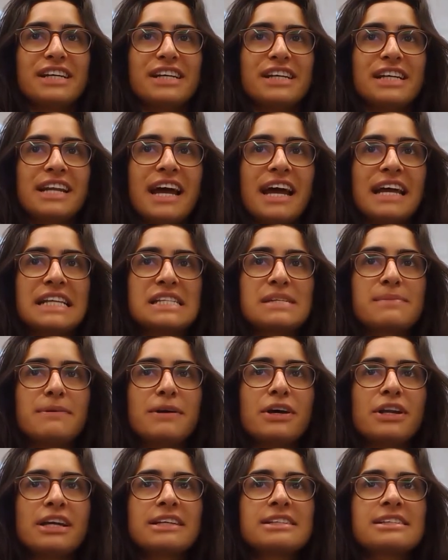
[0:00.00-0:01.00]
And to
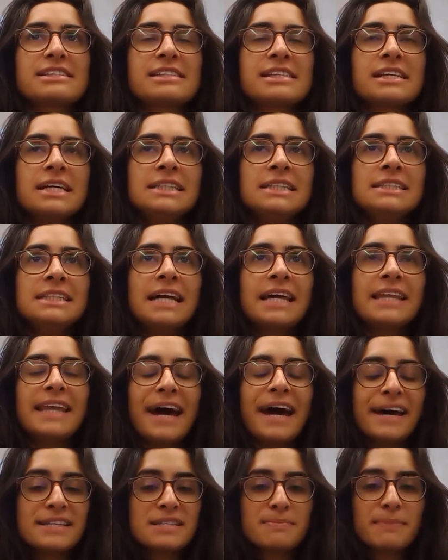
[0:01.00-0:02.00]
be honest,
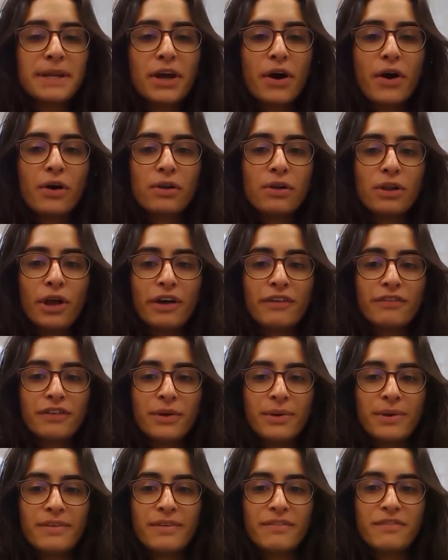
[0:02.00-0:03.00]
there hasn't been a whole lot of
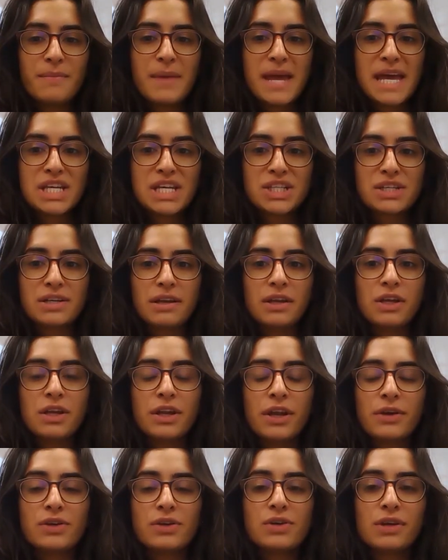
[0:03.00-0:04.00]
new information, you
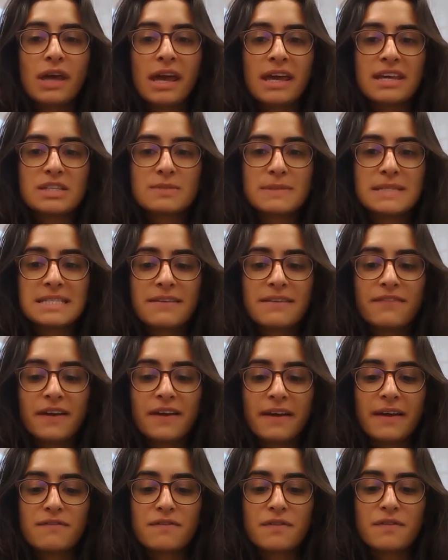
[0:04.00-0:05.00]
know, UK specific
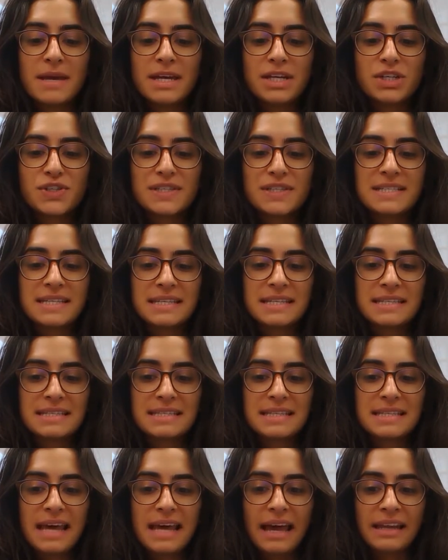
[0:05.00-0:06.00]
information since
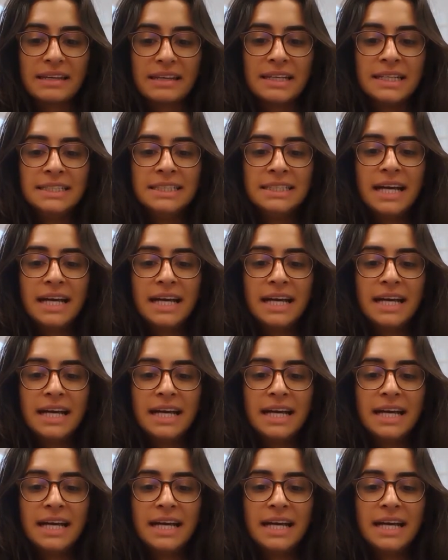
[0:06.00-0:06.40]
then.